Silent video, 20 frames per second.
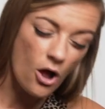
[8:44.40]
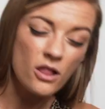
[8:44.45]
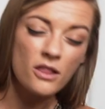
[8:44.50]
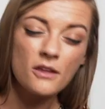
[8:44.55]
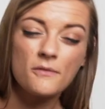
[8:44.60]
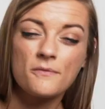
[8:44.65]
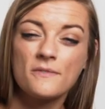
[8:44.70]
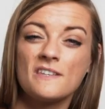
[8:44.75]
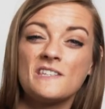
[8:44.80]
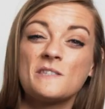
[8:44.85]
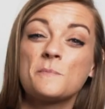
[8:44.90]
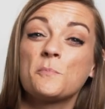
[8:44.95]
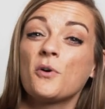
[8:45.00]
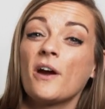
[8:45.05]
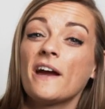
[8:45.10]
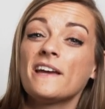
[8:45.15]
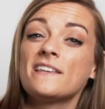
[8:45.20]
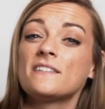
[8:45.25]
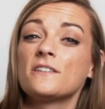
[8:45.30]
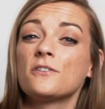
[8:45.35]
all of these
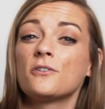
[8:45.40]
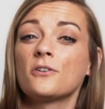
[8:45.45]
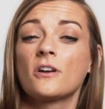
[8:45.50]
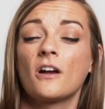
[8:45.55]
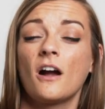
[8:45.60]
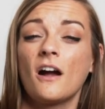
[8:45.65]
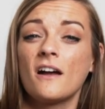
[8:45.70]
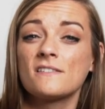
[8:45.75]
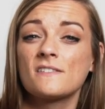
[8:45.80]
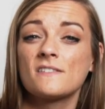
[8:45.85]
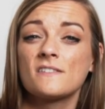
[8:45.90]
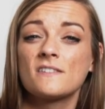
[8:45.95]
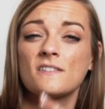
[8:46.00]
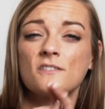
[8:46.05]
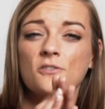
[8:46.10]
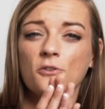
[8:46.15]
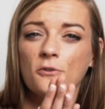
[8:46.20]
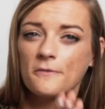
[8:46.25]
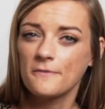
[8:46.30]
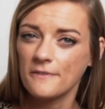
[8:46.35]
pricier
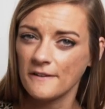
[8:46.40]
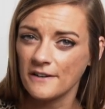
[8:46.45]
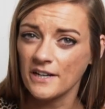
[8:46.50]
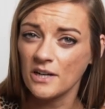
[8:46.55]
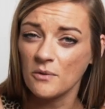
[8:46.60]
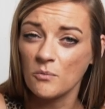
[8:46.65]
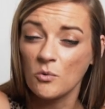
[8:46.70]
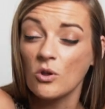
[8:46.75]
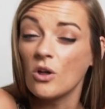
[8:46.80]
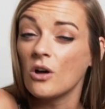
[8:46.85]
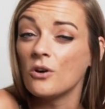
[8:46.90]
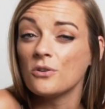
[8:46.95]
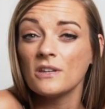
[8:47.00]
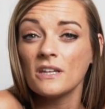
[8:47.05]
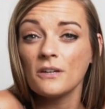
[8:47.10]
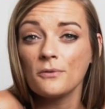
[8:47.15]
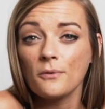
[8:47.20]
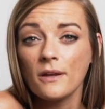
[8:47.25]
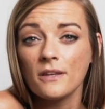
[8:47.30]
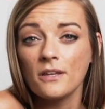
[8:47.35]
costs, your ferret will
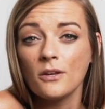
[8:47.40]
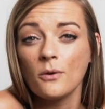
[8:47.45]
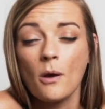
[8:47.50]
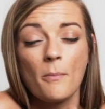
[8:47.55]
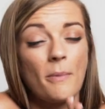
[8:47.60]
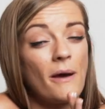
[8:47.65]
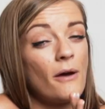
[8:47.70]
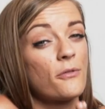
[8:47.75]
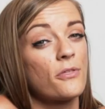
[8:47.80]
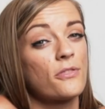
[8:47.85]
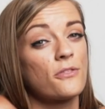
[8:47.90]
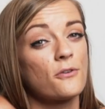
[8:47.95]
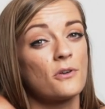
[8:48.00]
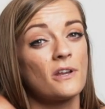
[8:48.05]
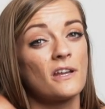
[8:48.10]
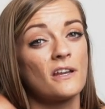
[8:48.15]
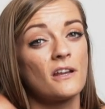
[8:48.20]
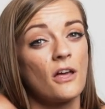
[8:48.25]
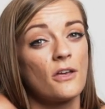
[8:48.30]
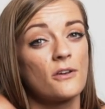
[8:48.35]
only run you about
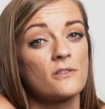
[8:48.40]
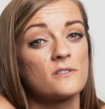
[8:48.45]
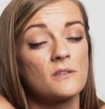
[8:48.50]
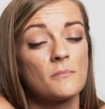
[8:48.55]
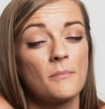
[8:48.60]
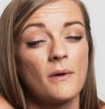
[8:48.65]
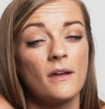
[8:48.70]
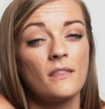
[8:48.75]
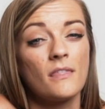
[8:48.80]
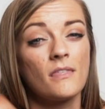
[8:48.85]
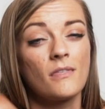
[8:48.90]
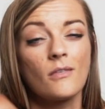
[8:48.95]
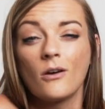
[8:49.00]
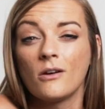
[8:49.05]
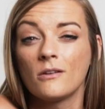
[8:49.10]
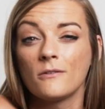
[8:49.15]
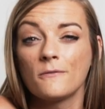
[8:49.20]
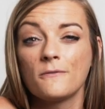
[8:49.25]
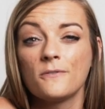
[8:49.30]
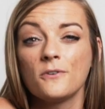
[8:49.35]
$30 a month
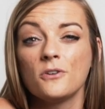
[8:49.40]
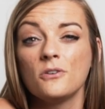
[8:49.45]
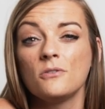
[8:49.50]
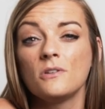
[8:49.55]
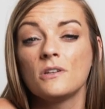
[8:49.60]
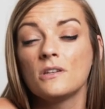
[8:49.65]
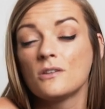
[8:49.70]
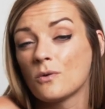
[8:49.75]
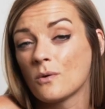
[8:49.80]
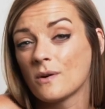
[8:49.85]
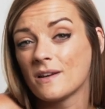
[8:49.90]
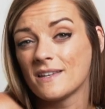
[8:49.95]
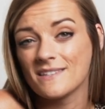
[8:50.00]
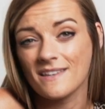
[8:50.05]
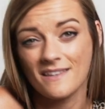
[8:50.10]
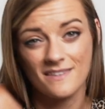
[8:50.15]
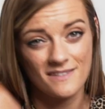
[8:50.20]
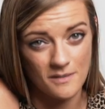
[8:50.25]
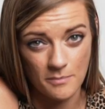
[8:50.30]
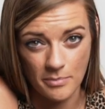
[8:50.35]
on food,
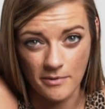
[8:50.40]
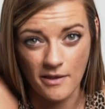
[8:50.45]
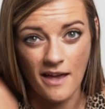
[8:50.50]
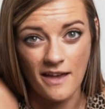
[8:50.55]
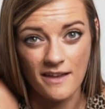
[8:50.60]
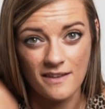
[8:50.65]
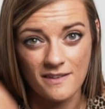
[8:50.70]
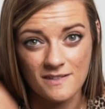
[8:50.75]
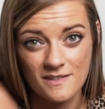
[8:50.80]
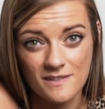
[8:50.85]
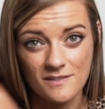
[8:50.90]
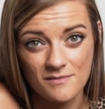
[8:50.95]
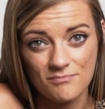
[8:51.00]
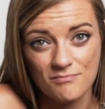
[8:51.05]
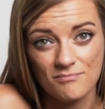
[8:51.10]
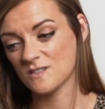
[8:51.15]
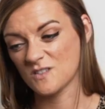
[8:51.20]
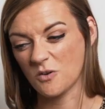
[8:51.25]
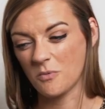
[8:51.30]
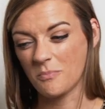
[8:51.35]
toys, and supplies.
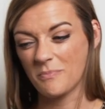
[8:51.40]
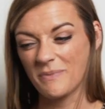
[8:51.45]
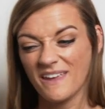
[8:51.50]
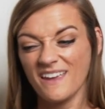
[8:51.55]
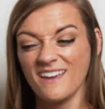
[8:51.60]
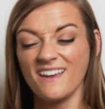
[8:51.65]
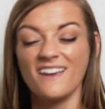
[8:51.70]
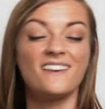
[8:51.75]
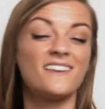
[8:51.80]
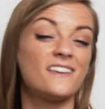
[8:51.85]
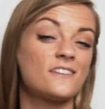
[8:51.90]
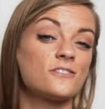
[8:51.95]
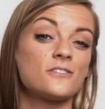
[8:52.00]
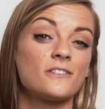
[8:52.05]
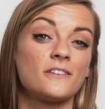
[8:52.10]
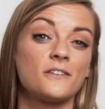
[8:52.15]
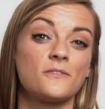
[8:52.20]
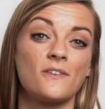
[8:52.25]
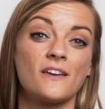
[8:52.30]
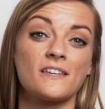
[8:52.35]
So big
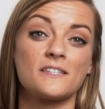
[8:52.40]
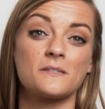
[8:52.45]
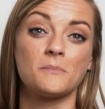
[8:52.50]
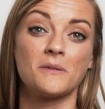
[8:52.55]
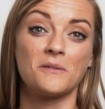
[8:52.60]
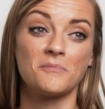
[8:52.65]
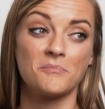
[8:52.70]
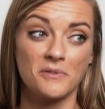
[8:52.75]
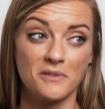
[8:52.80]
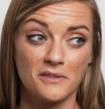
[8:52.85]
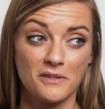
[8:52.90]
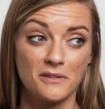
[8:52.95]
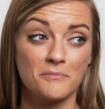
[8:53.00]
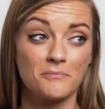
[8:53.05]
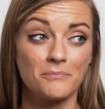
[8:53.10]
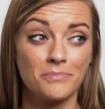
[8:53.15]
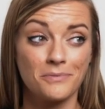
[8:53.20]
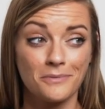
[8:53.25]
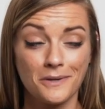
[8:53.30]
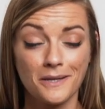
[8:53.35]
initial investment, but
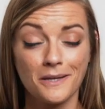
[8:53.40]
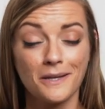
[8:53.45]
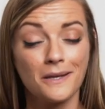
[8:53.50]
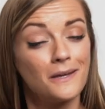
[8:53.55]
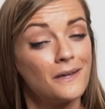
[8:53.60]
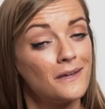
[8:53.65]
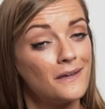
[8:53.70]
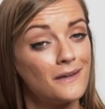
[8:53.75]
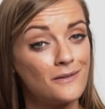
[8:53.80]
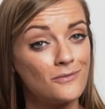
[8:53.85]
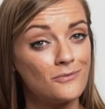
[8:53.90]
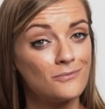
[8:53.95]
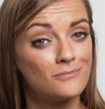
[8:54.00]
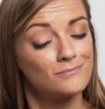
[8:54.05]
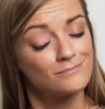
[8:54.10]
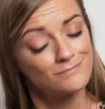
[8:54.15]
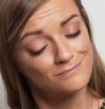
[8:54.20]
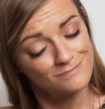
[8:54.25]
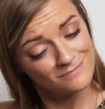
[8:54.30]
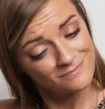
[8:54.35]
then pretty good
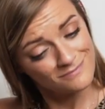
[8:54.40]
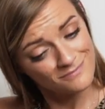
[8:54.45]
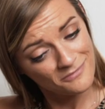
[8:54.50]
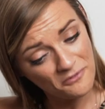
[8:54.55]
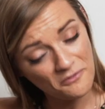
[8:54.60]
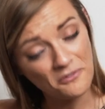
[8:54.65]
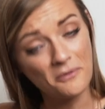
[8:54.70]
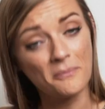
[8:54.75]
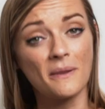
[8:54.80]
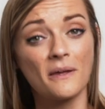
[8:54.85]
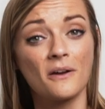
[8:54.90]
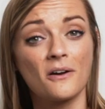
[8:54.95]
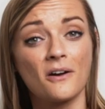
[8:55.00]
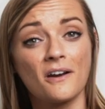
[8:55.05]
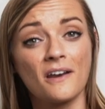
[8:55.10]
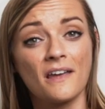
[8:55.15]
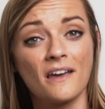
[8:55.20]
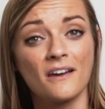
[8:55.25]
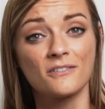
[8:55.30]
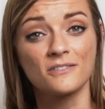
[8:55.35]
from there
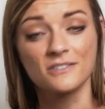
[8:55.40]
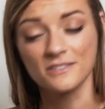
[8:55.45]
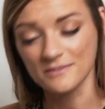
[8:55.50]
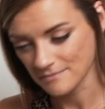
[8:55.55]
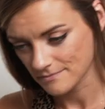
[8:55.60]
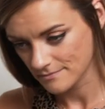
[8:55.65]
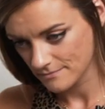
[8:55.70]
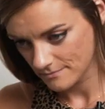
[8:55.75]
on out.